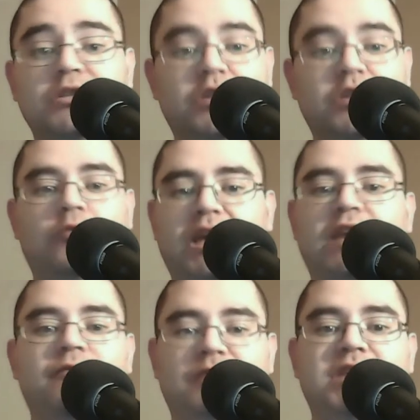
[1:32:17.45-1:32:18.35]
He's looking for
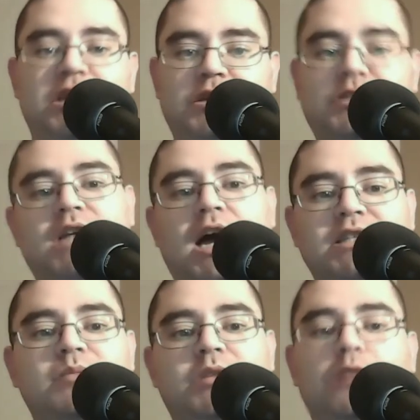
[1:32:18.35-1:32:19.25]
like a 50-inch
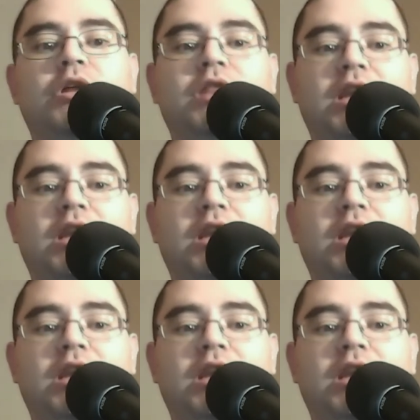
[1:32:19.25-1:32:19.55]
size to begin with,